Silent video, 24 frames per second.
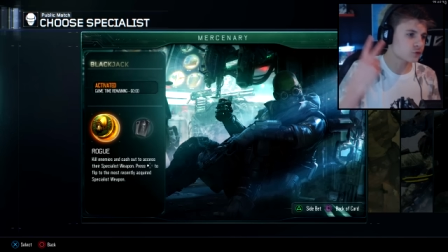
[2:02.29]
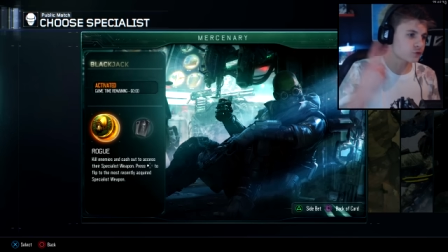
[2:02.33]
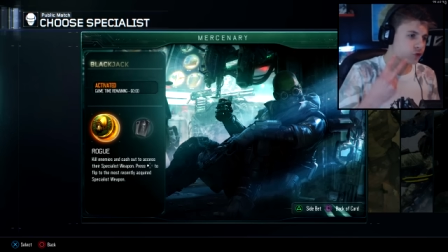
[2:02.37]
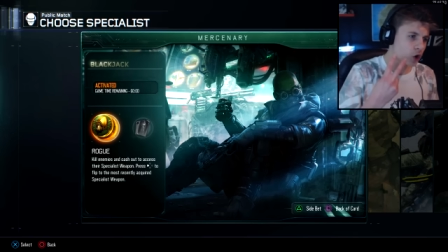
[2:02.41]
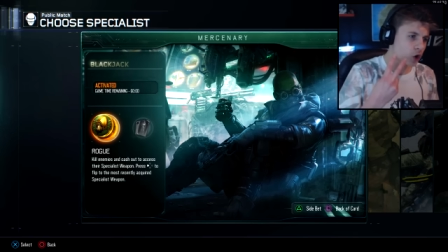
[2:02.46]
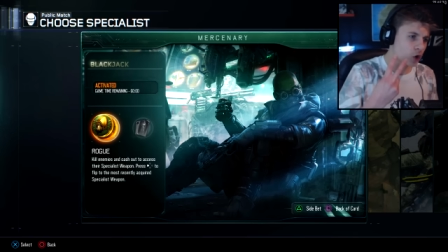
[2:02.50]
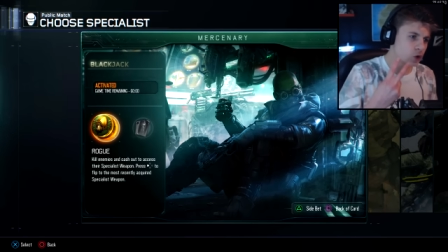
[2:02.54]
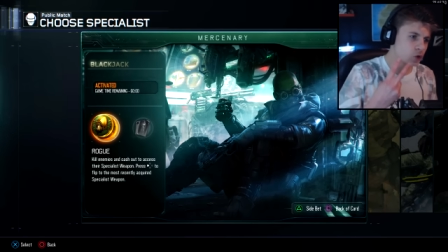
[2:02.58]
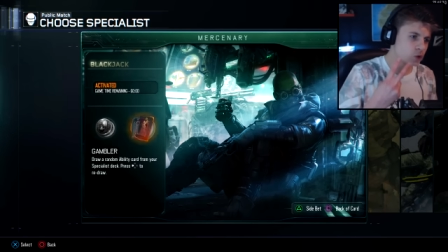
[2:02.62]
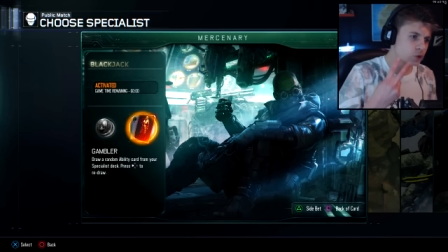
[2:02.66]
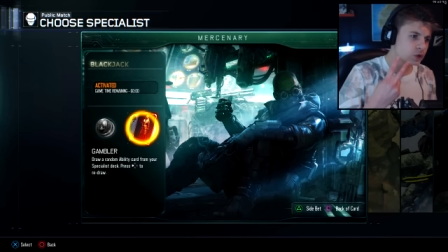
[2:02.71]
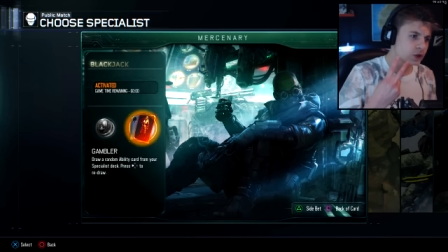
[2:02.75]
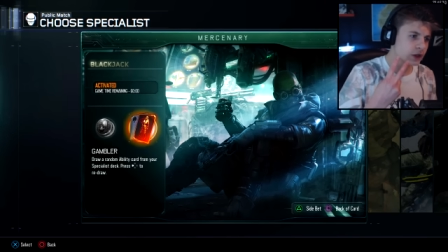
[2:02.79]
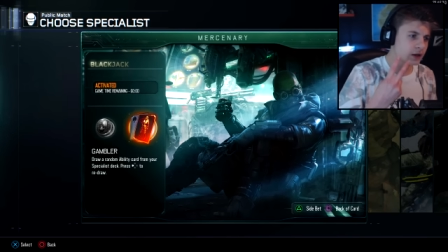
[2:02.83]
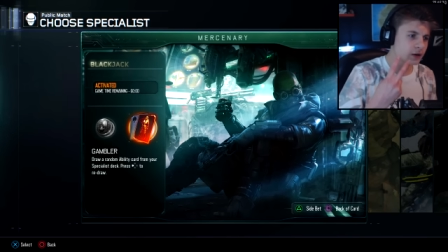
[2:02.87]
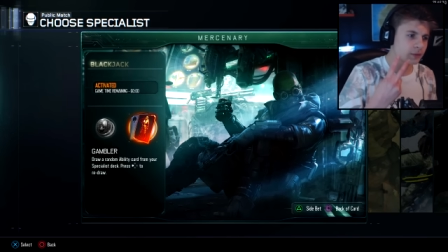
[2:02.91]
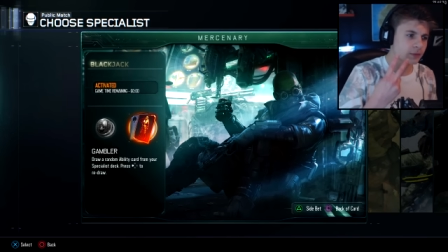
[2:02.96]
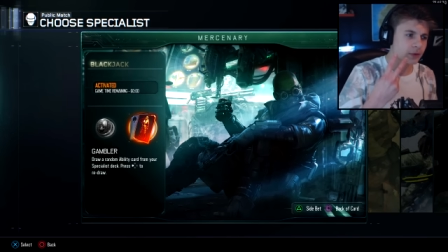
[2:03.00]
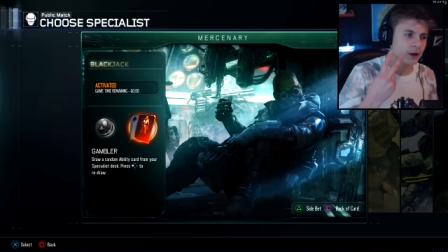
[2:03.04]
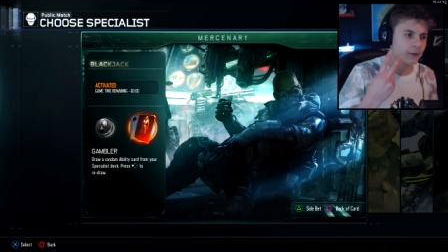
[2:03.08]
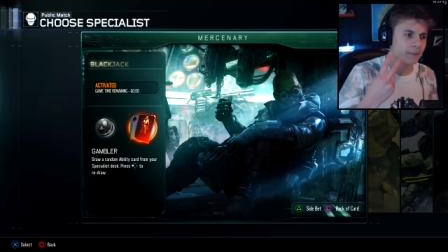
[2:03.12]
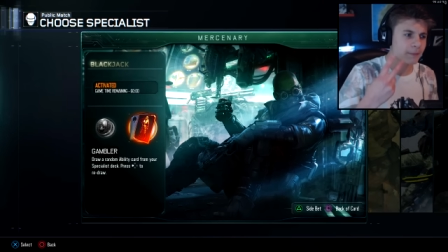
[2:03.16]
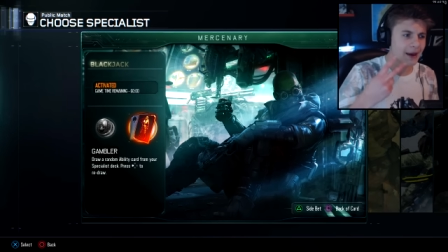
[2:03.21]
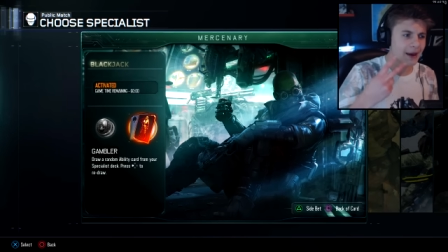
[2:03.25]
Rogue and I'm
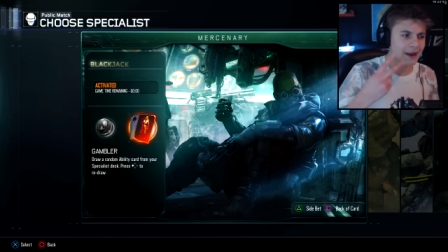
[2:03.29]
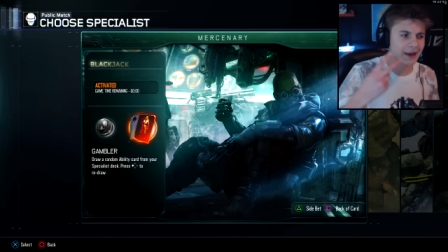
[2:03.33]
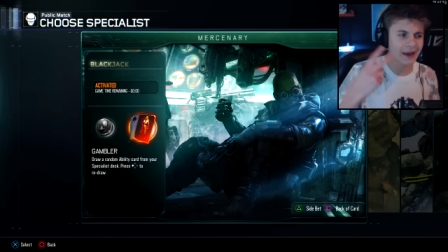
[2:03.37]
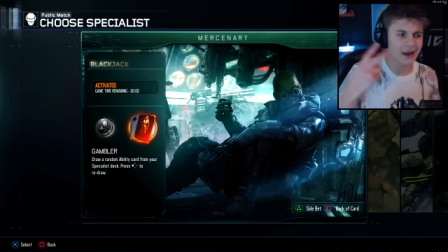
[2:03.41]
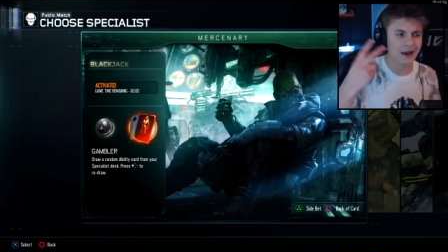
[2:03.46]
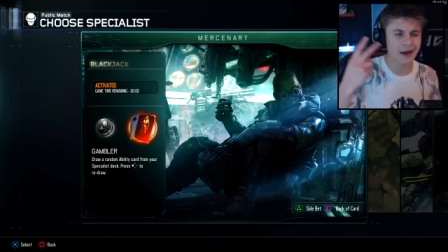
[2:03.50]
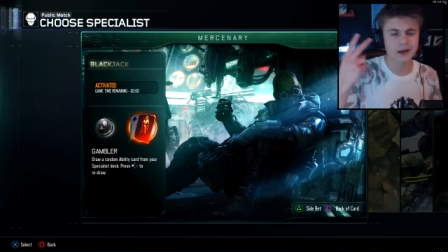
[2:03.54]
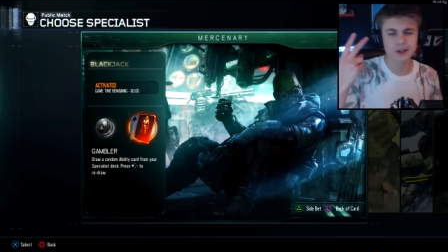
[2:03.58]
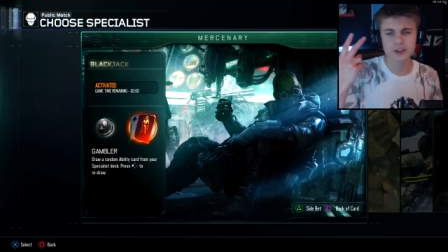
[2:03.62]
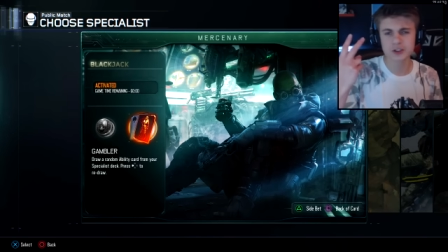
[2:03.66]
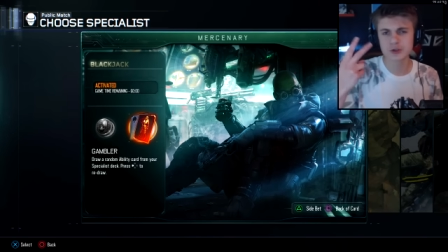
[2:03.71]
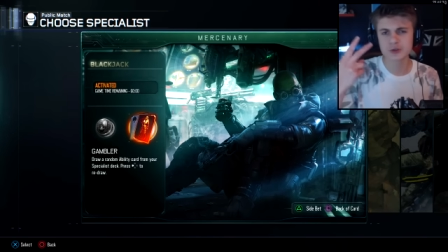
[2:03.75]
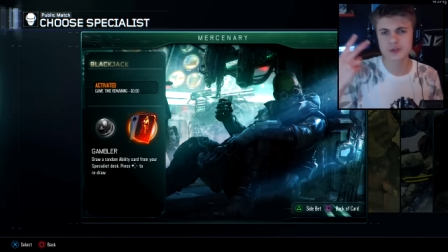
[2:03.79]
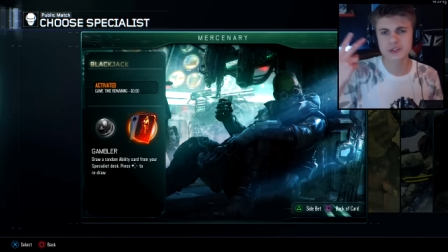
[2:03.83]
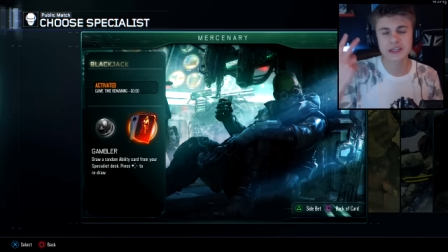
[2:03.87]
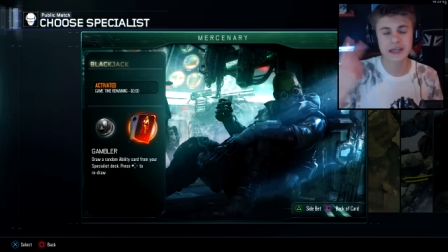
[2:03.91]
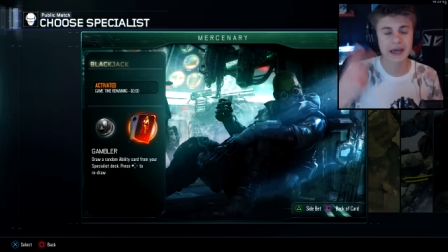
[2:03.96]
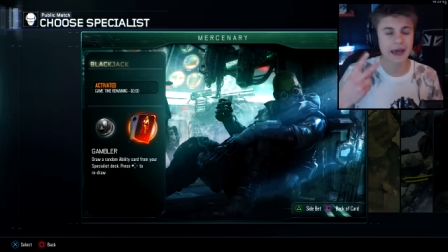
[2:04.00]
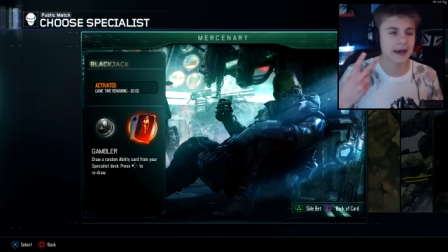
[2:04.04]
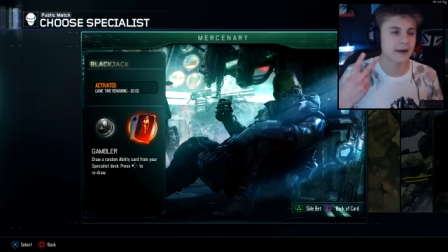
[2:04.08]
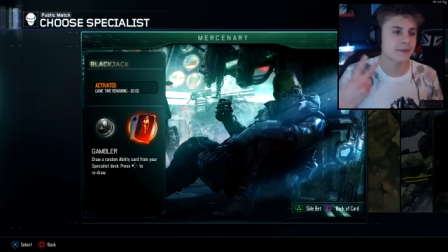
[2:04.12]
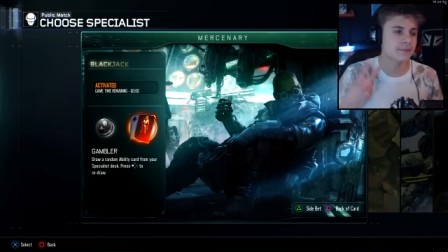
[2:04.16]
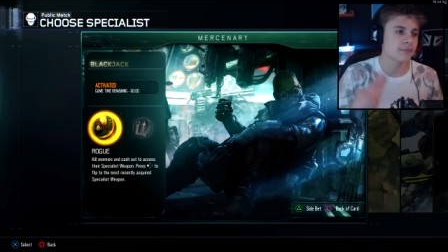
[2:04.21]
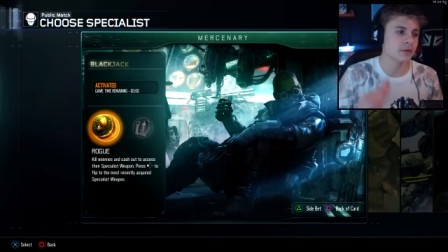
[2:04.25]
going to back out and use
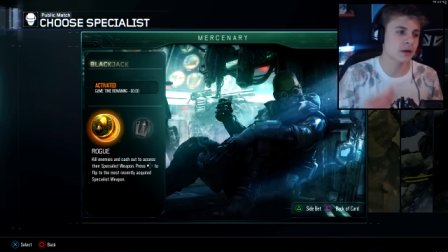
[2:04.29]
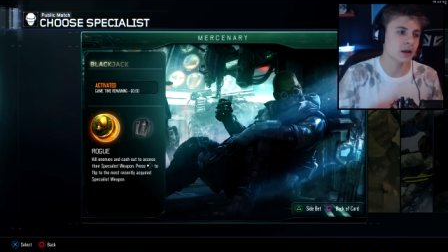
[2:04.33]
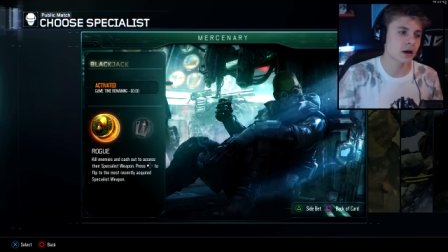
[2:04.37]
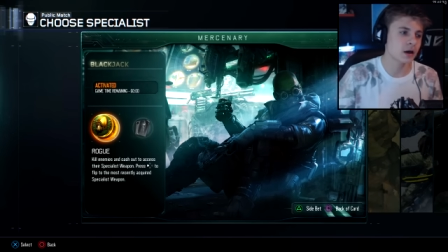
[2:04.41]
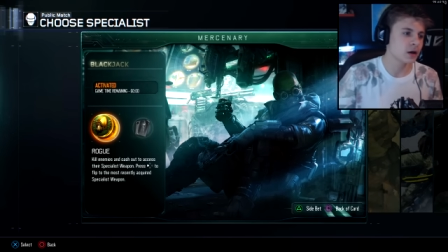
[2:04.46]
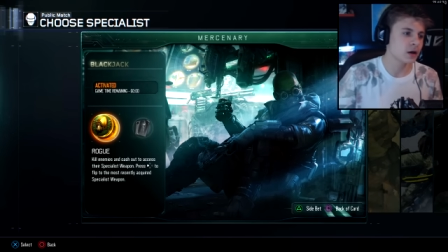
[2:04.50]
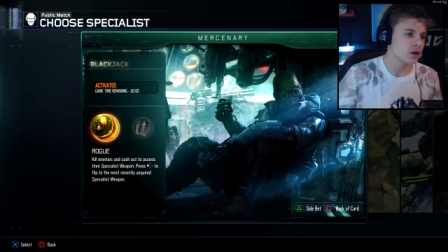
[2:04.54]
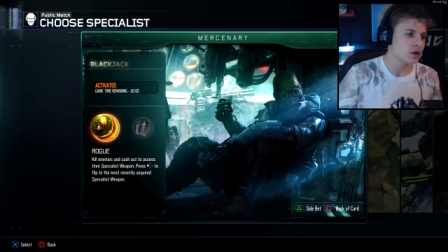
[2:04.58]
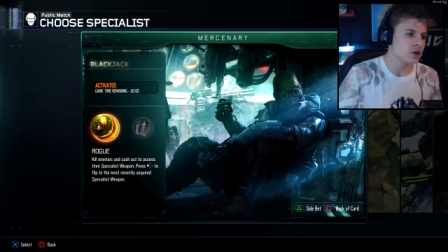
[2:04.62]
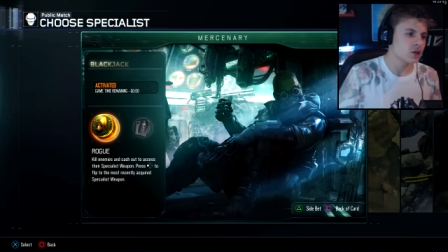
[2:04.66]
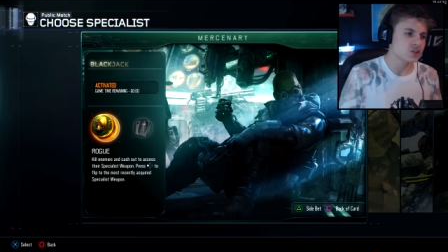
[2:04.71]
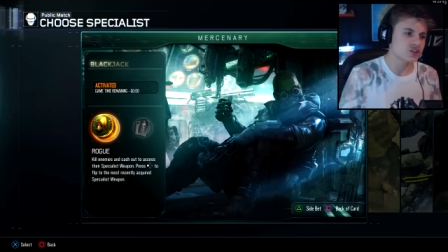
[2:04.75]
Gambler.